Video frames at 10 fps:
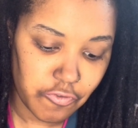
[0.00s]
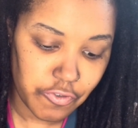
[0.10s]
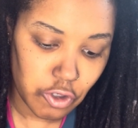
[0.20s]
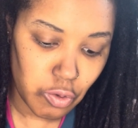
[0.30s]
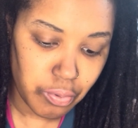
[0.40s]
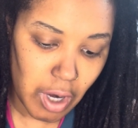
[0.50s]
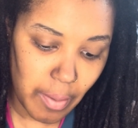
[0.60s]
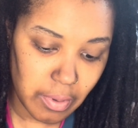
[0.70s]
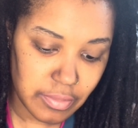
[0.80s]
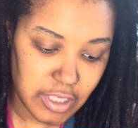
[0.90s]
few
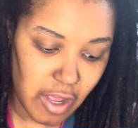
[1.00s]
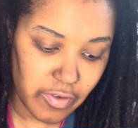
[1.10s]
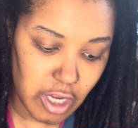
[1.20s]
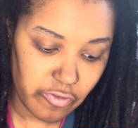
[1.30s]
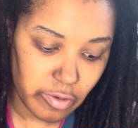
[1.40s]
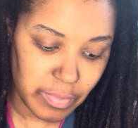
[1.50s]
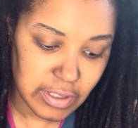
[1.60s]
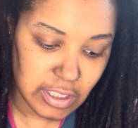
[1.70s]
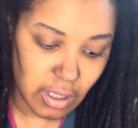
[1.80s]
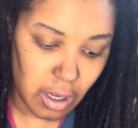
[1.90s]
problems have ever been
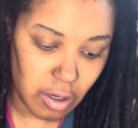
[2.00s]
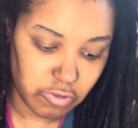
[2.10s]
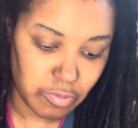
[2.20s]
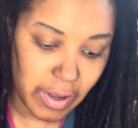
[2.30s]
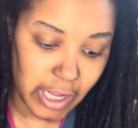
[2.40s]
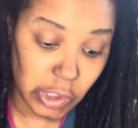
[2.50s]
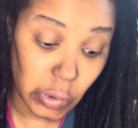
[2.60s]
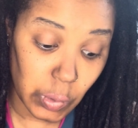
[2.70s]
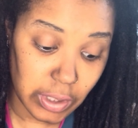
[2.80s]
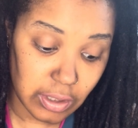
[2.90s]
solved by
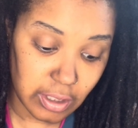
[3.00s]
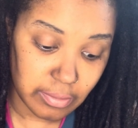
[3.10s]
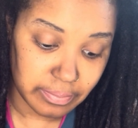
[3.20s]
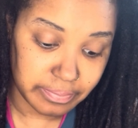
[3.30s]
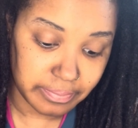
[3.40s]
ignoring them.